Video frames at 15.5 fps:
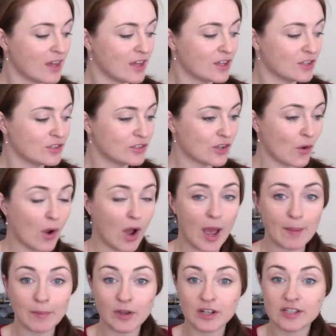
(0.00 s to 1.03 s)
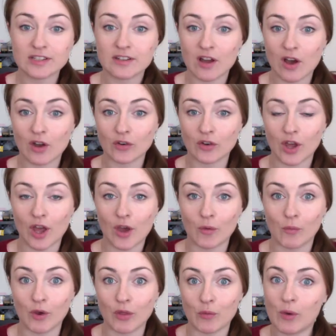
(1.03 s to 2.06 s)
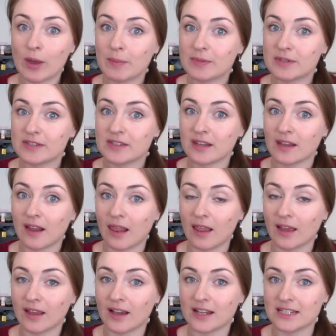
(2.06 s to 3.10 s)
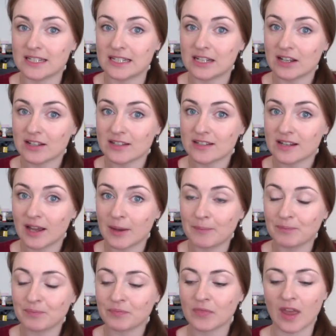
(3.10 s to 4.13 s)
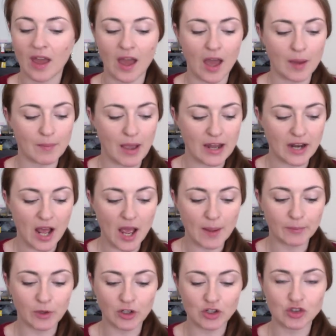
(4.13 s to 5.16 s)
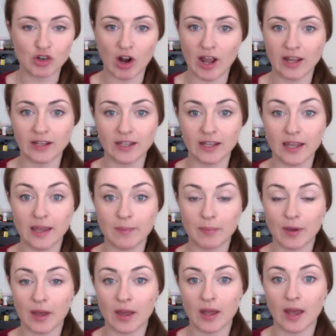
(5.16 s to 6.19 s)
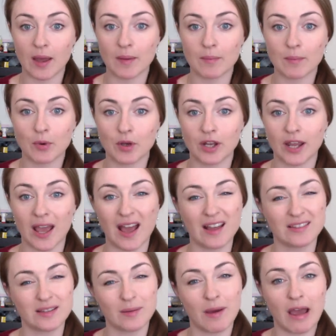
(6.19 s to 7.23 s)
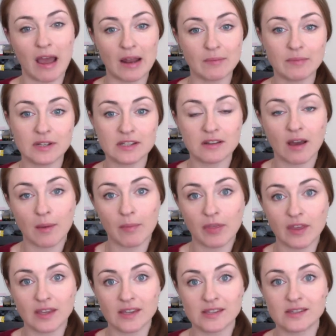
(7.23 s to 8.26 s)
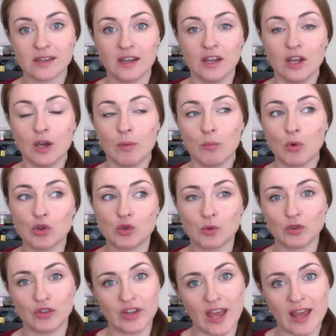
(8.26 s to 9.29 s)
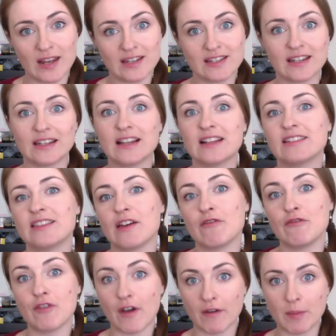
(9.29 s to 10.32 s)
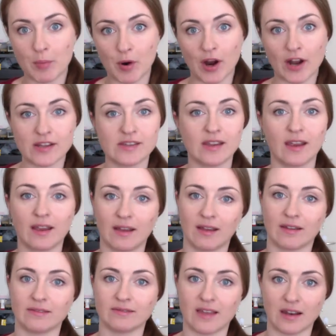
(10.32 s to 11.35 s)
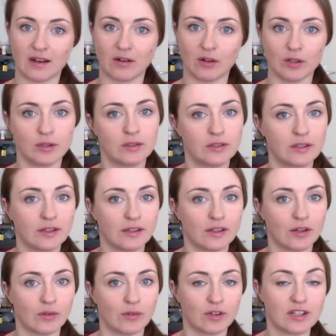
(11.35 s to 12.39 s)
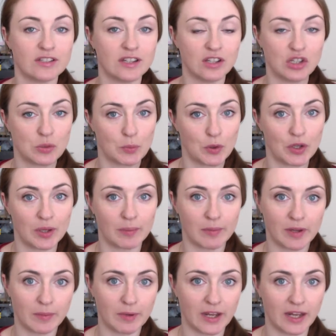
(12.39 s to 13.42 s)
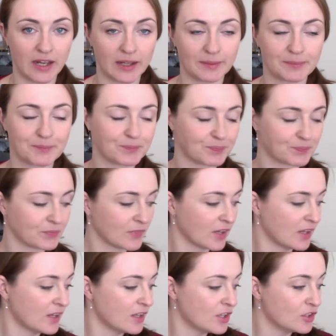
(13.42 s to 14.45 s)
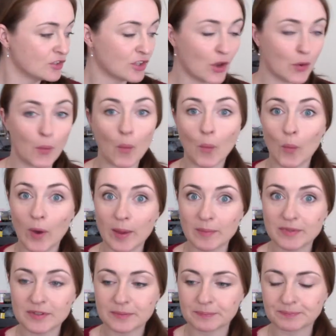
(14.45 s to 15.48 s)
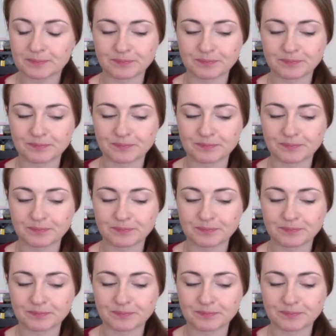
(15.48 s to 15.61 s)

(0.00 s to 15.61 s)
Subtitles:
So I'm going to start with whips like I did last time, and I'm going to try and keep putting some admin type things more towards the end unless they're very pressing, and then I'll continue to put them at the beginning. So whips.